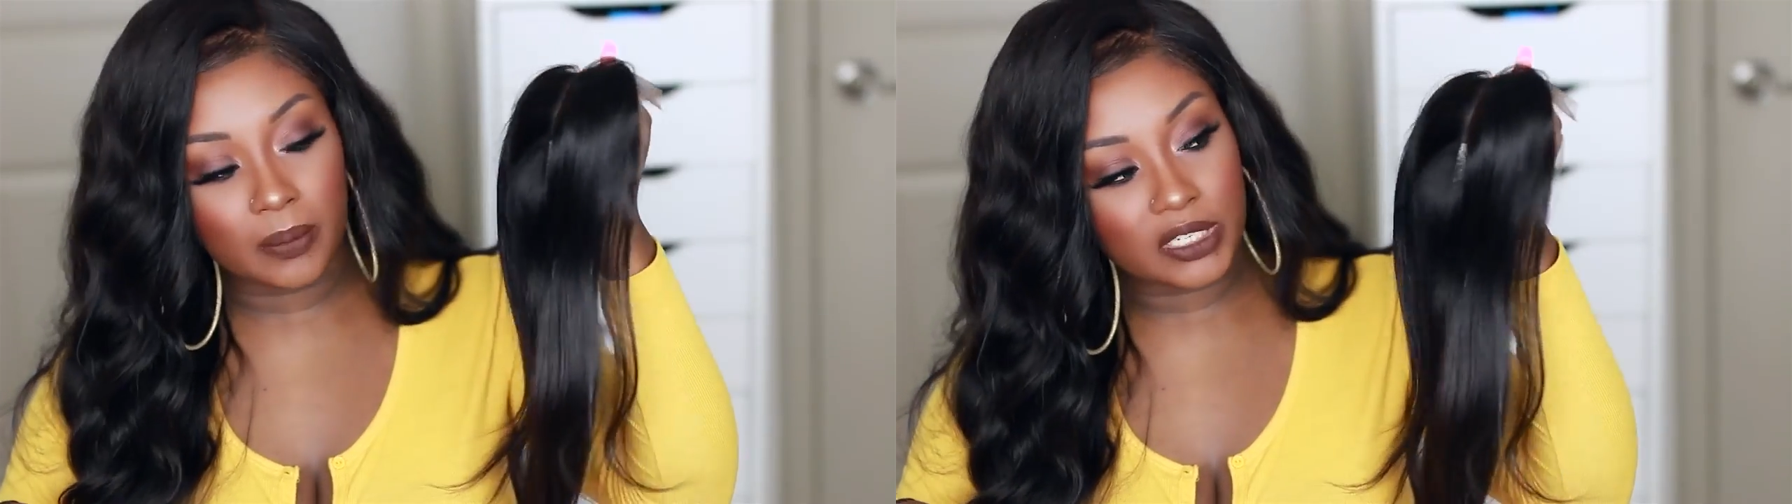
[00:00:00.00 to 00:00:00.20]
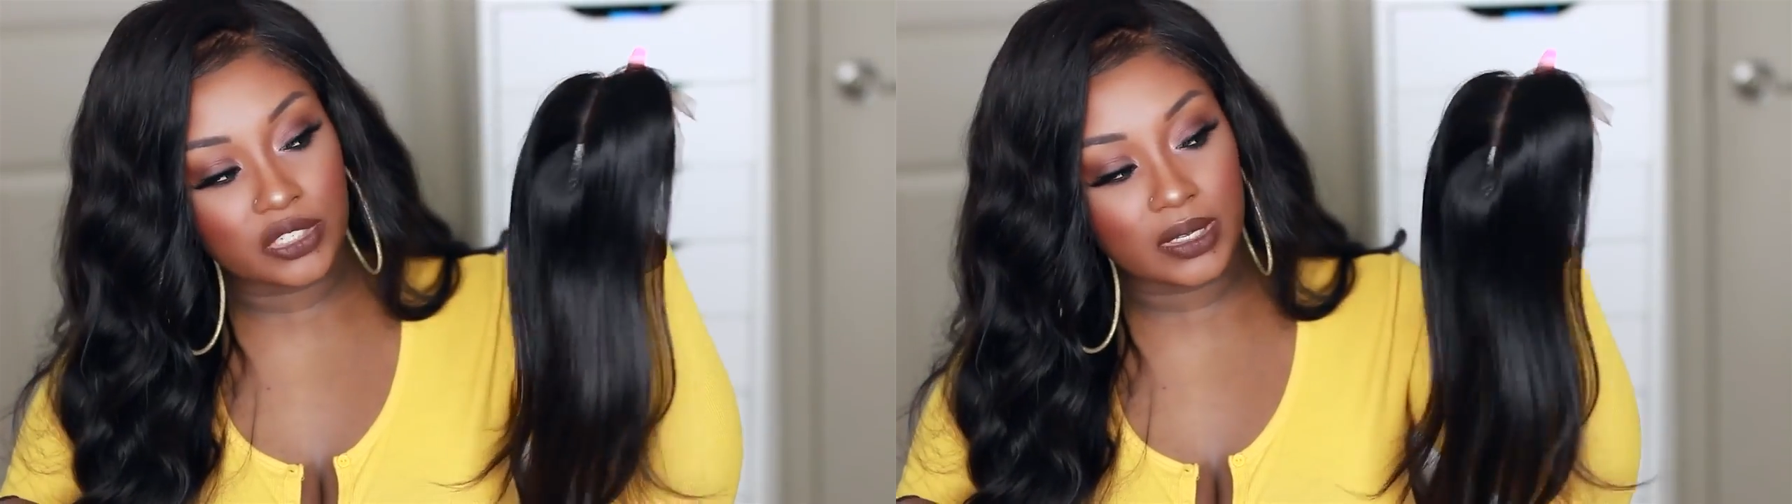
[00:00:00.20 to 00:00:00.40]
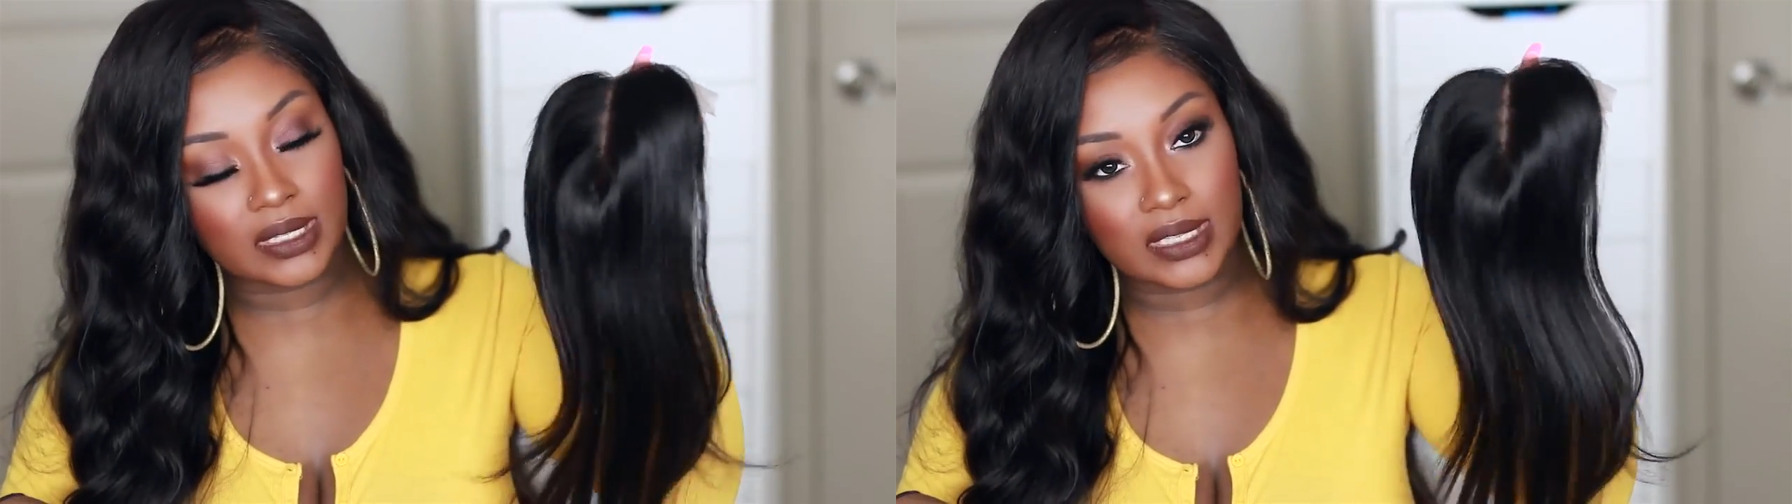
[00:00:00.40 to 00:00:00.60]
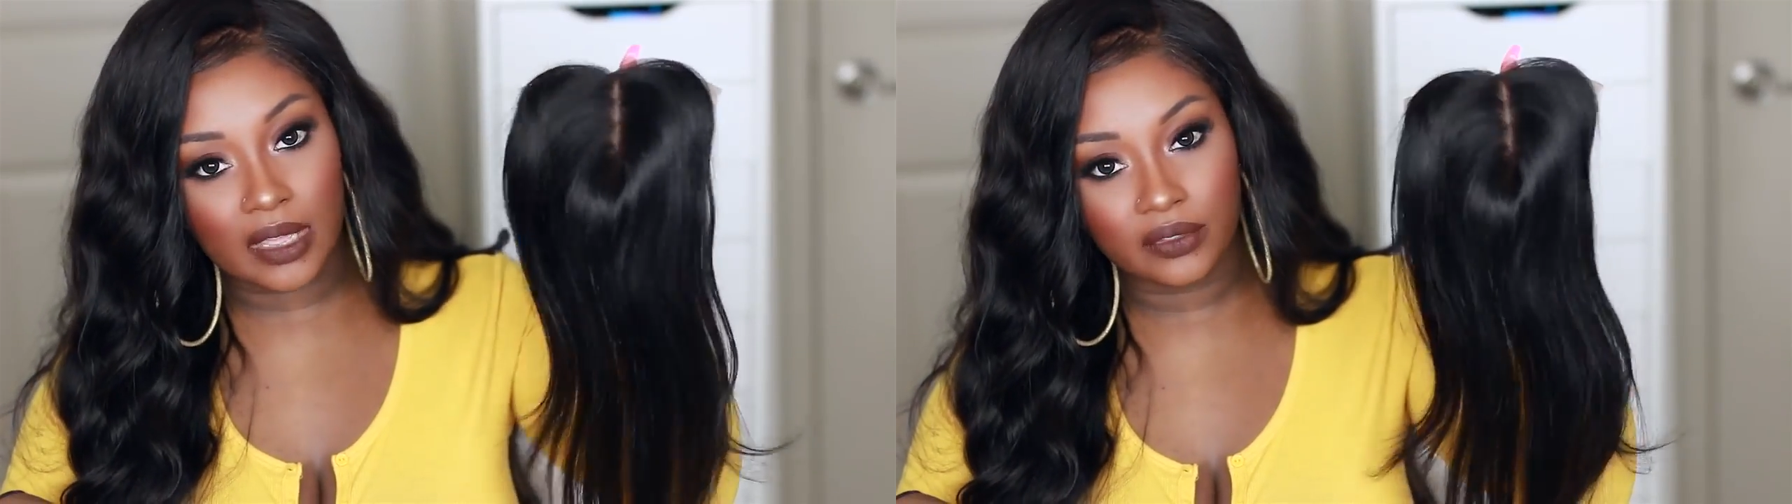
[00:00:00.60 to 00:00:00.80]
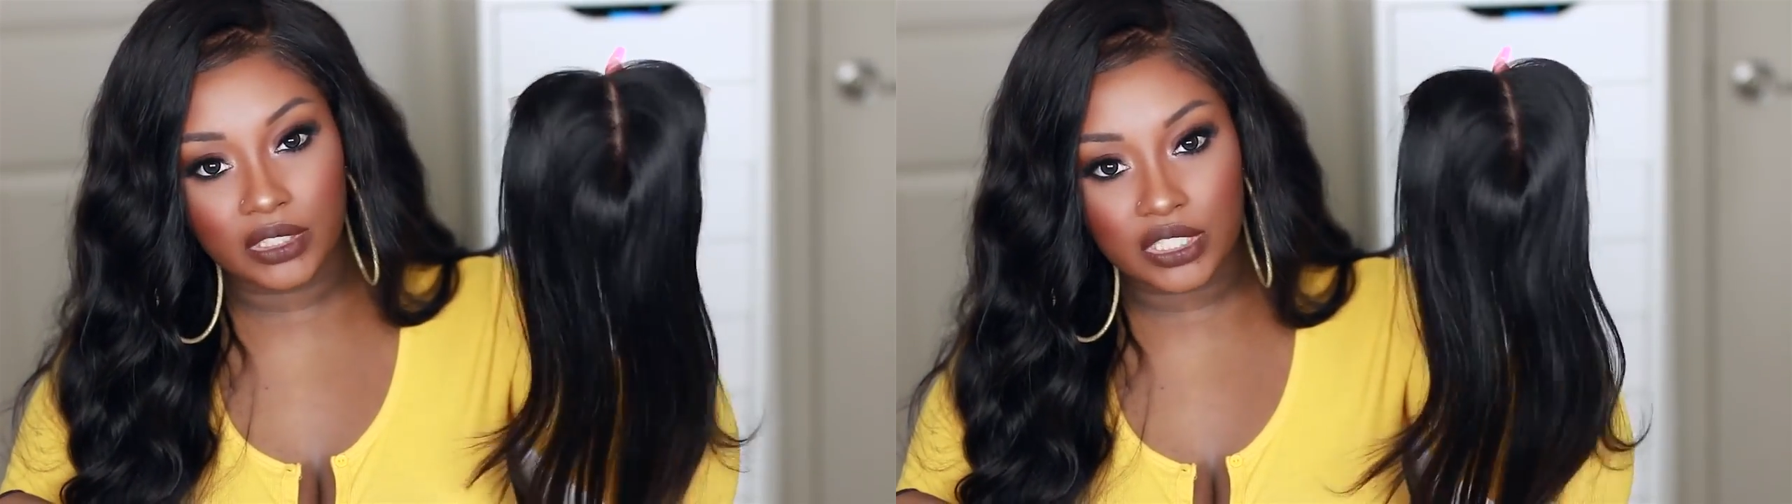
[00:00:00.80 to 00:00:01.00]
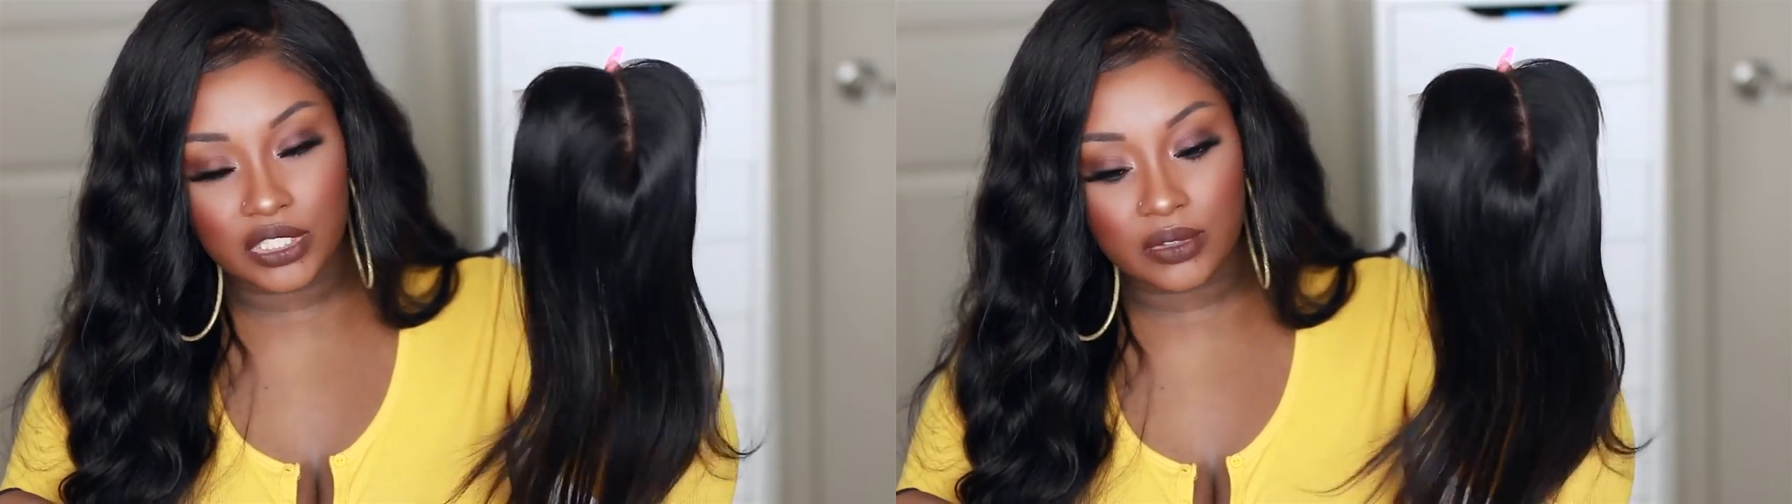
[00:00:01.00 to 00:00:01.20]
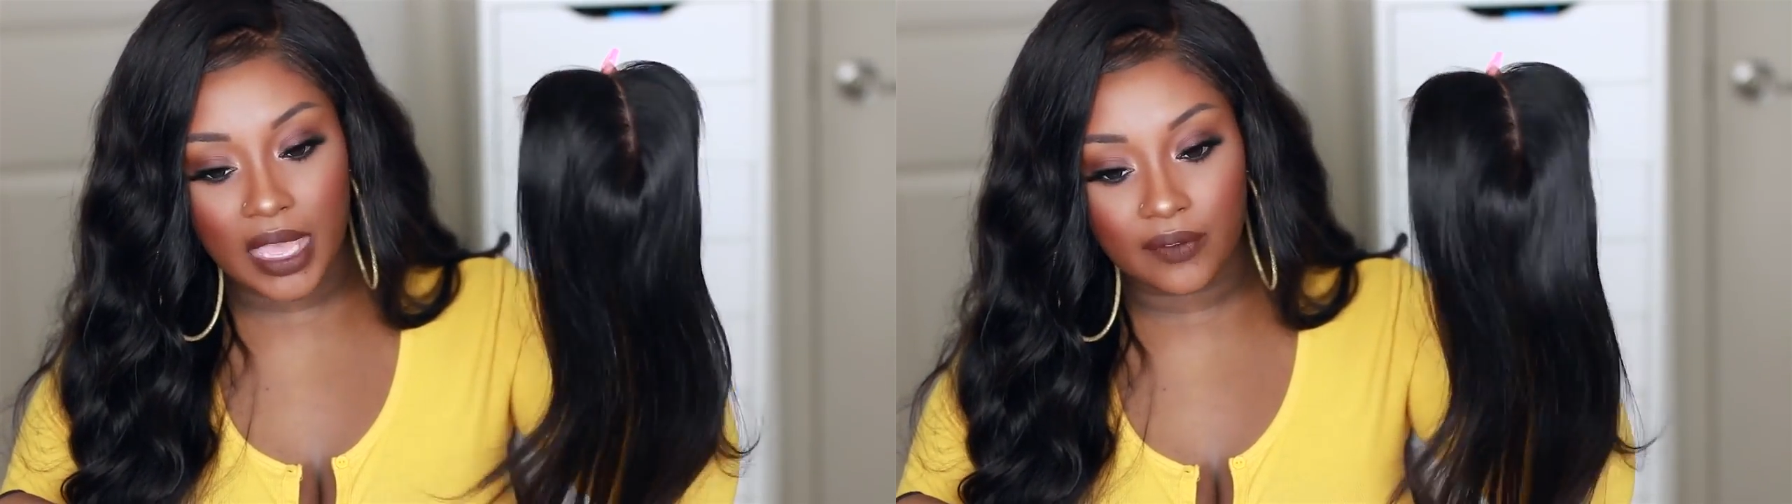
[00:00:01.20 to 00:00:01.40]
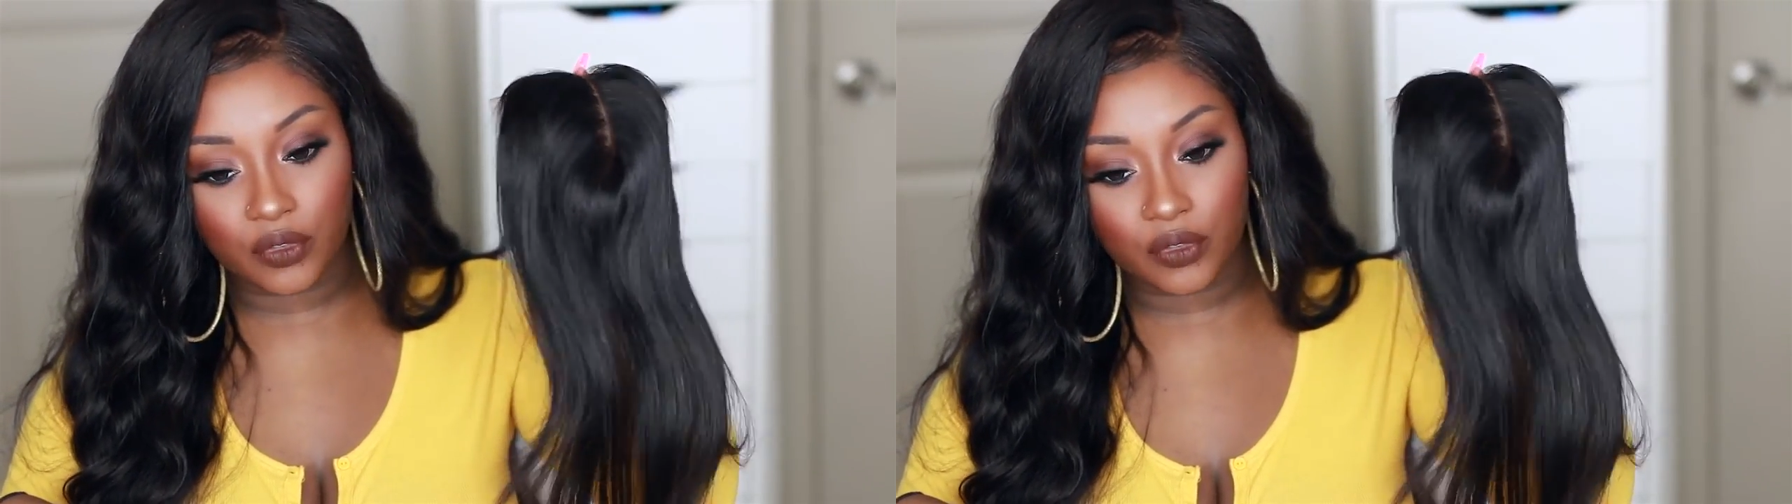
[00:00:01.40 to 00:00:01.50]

but you can definitely do that